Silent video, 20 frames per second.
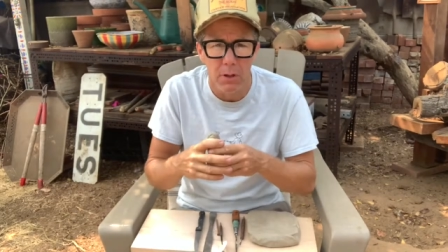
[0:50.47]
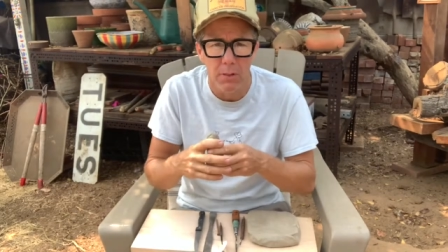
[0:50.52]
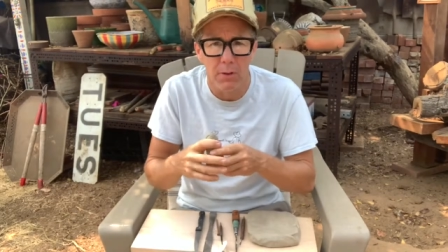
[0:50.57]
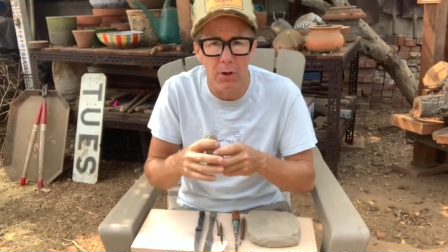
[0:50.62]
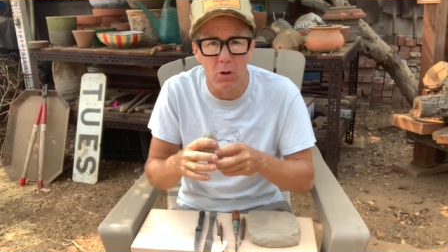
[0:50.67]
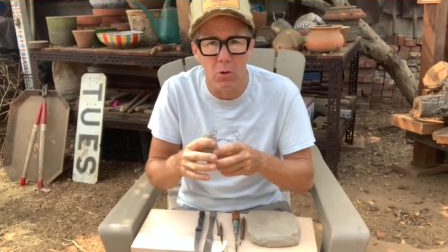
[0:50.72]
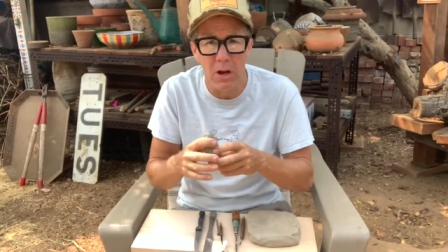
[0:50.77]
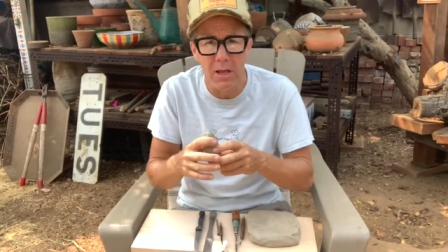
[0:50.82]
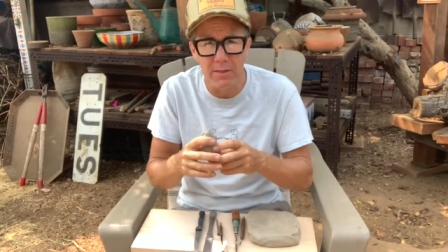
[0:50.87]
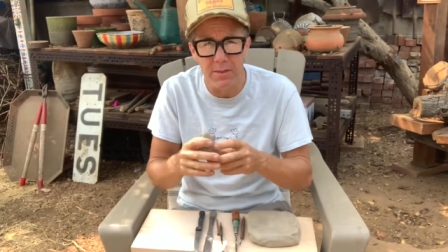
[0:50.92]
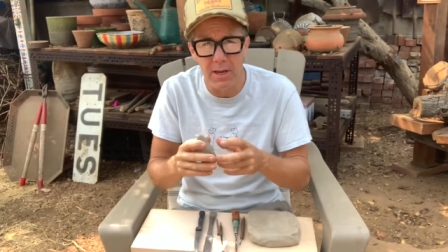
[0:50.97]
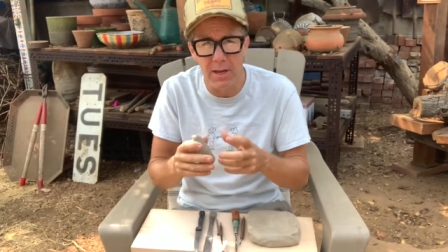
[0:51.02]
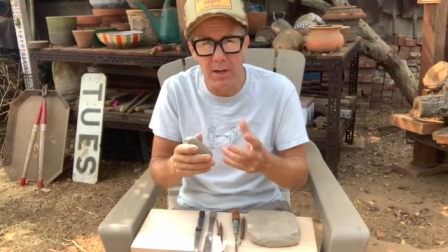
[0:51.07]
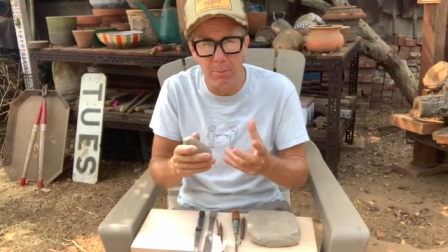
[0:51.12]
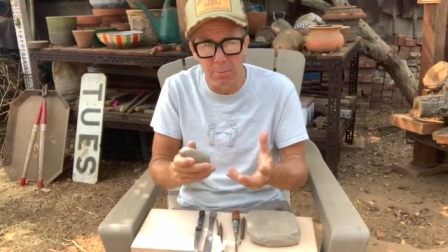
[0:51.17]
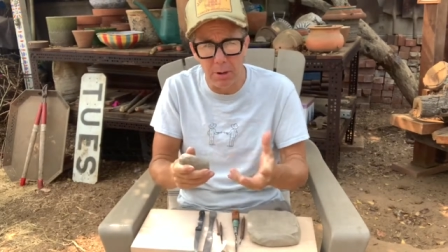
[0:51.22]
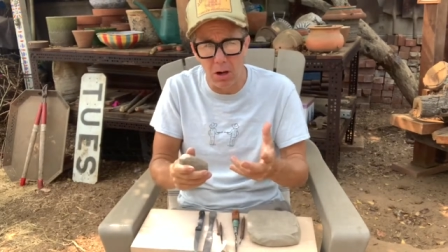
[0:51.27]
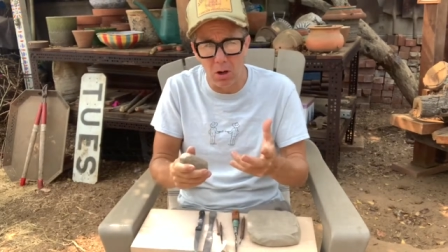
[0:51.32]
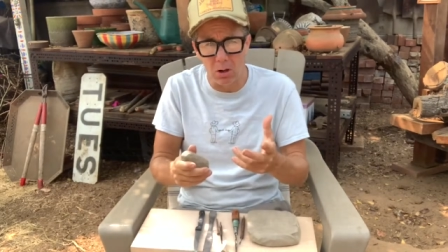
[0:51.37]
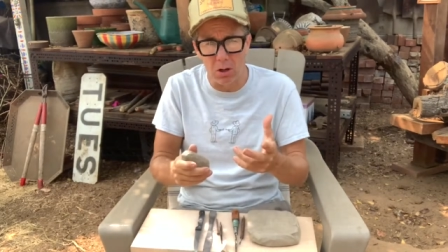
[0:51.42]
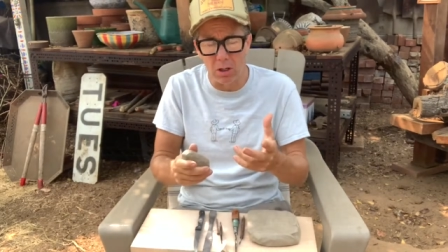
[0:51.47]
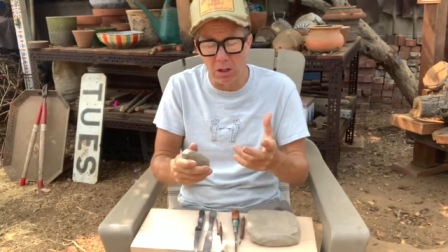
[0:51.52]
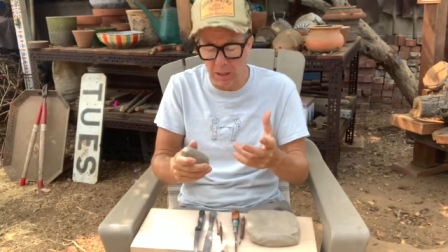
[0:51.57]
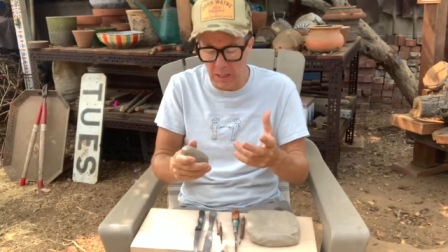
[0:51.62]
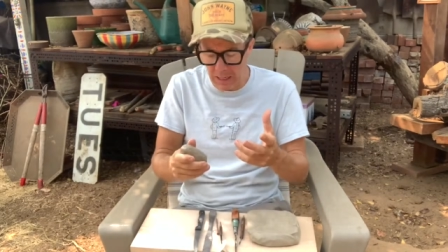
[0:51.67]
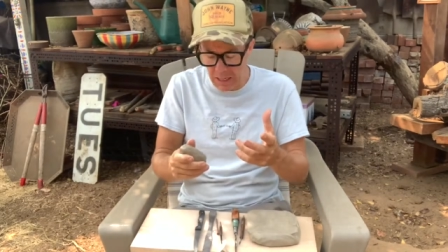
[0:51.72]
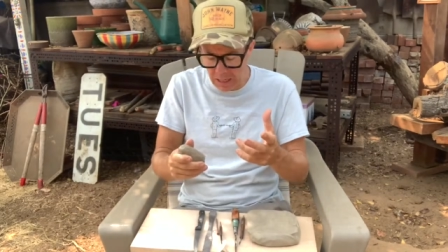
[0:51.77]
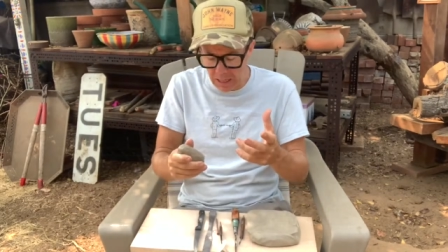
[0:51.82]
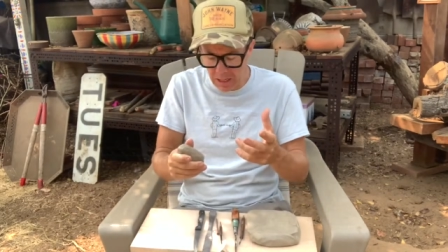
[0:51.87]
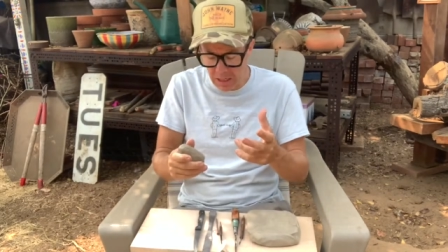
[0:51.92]
The great thing about
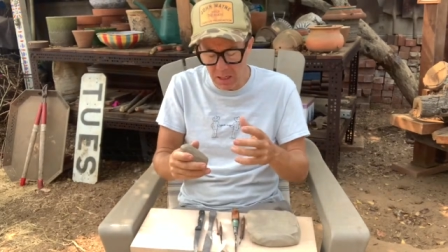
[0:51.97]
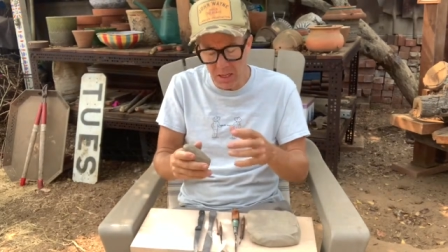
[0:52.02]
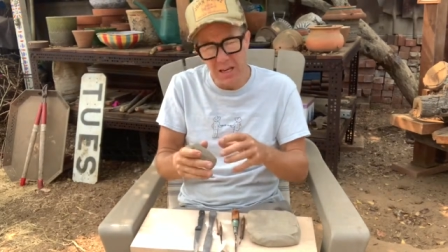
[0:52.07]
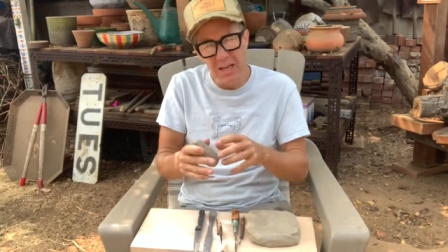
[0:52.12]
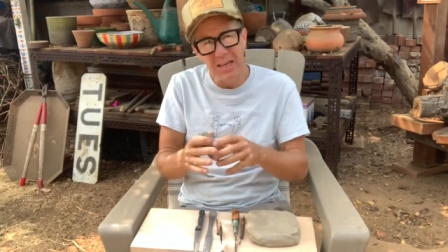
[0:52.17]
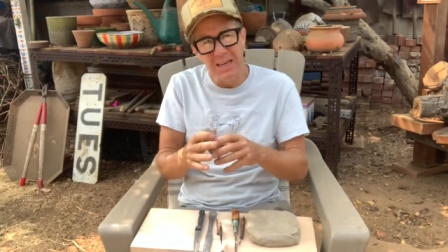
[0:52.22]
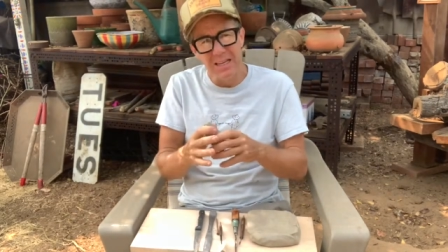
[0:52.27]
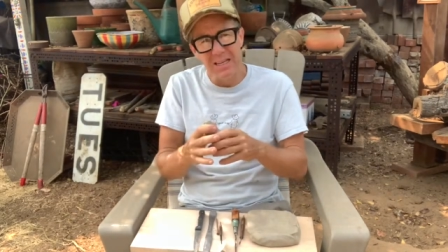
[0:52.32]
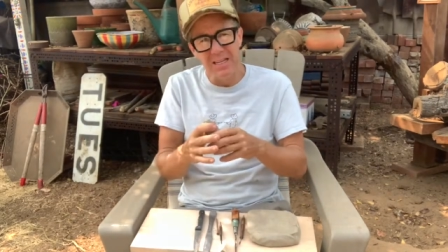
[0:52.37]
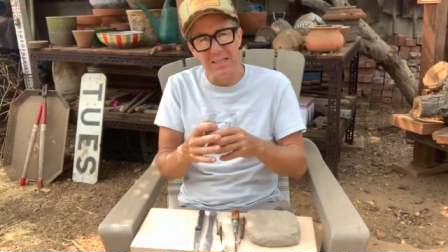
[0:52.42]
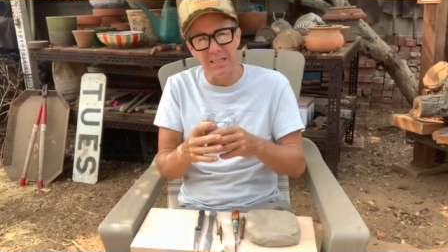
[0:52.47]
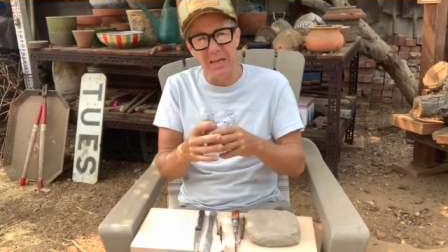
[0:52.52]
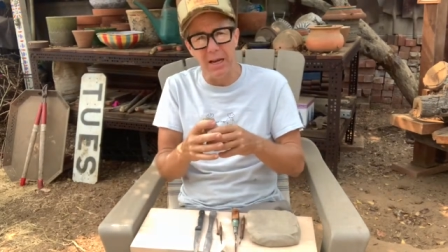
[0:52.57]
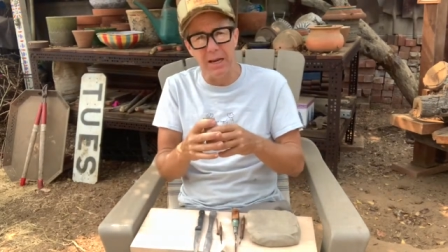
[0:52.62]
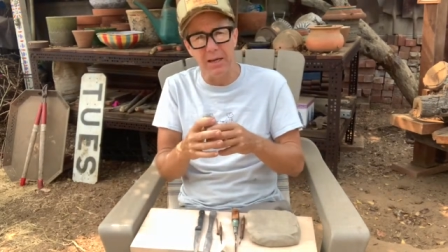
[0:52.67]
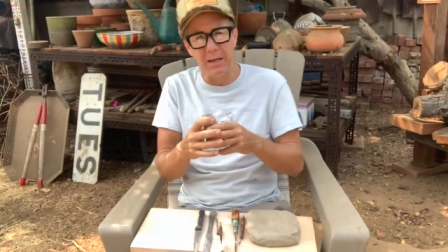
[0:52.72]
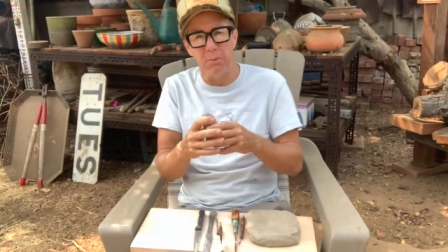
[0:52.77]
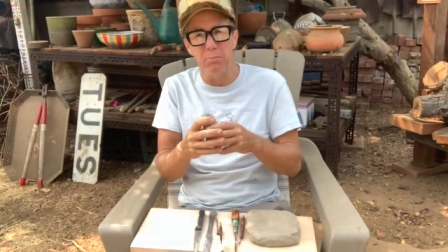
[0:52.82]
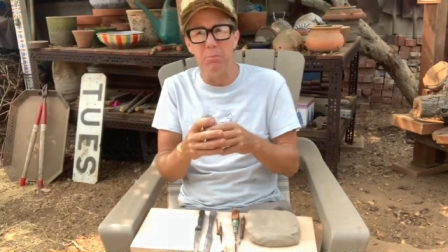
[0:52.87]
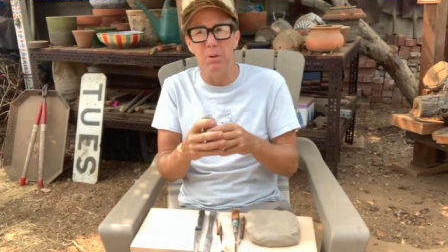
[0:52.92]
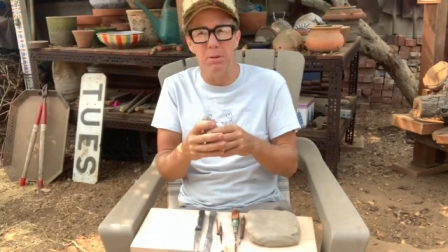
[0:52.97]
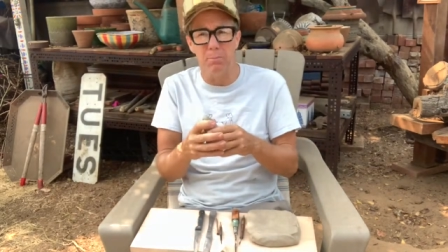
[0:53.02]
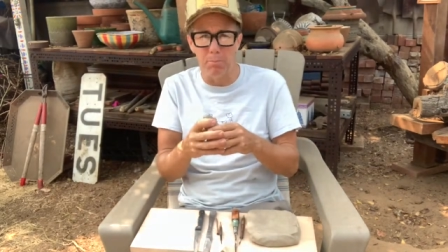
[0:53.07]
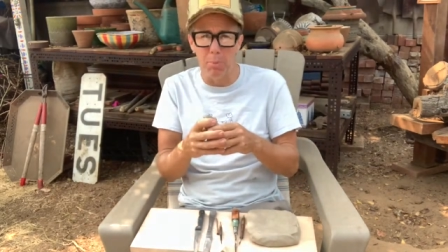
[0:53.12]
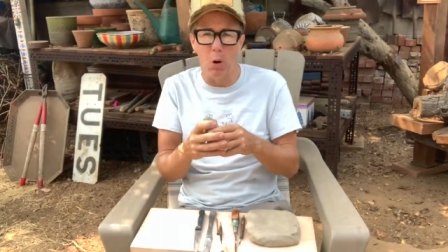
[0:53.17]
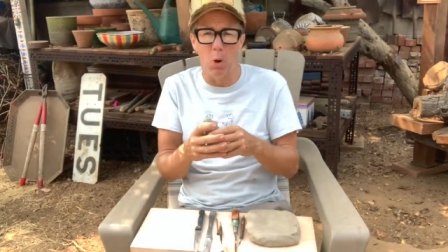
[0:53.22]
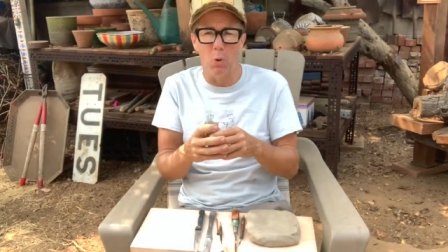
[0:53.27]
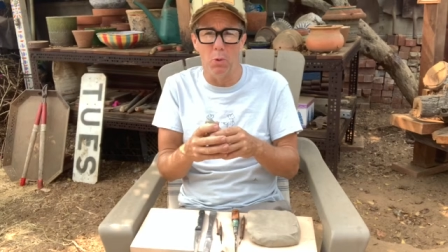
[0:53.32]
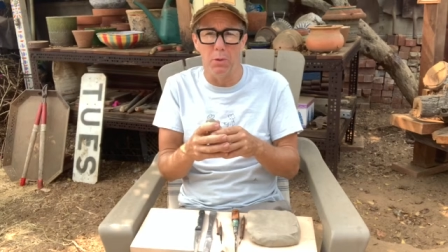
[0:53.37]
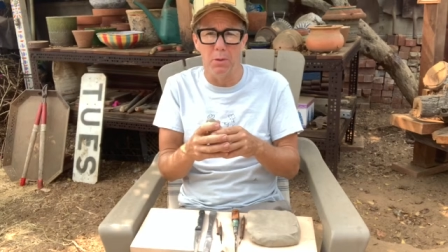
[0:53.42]
clay is that it can be
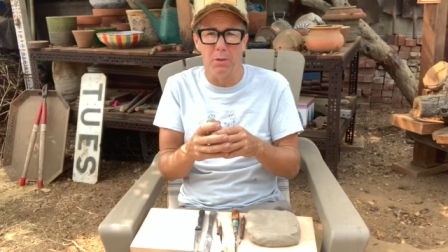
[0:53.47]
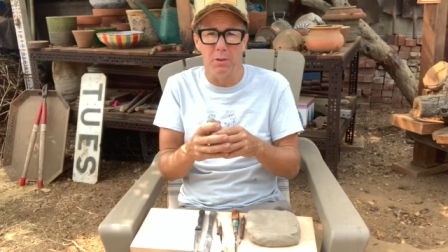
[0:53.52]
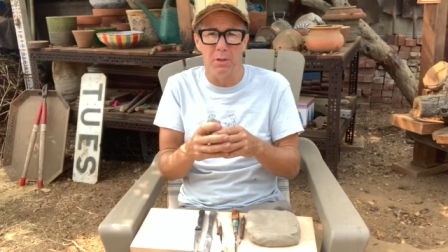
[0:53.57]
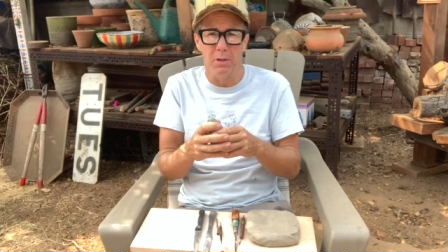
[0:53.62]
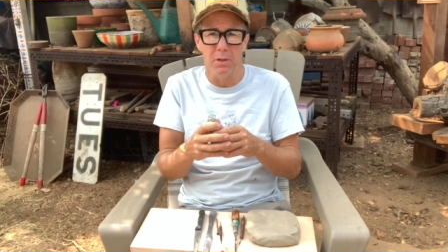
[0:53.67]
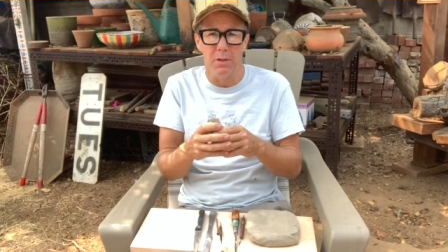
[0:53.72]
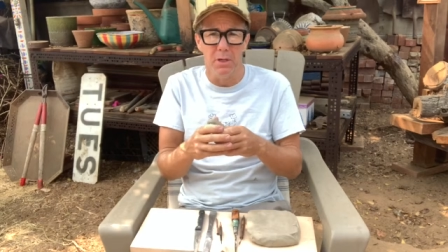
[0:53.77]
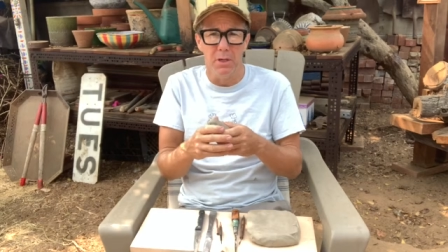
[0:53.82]
both.